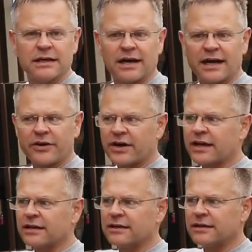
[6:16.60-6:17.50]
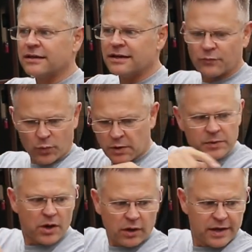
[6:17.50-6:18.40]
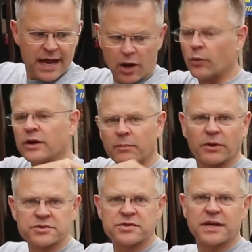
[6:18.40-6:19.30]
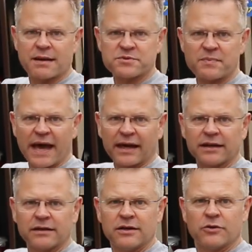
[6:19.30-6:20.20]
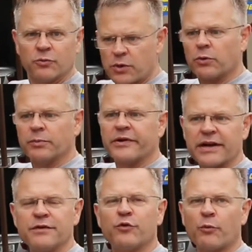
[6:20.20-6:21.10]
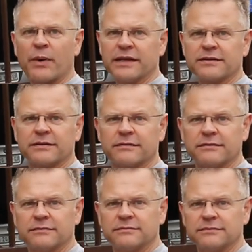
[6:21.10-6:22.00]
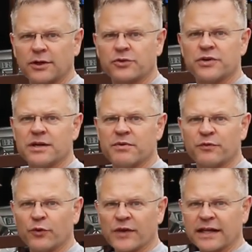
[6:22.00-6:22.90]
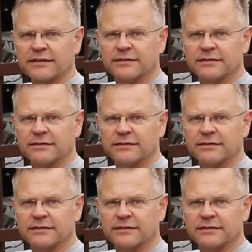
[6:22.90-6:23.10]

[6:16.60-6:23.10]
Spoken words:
I reckon where we are now, when upholstery comes back, we will be ready for paint. Not really before that.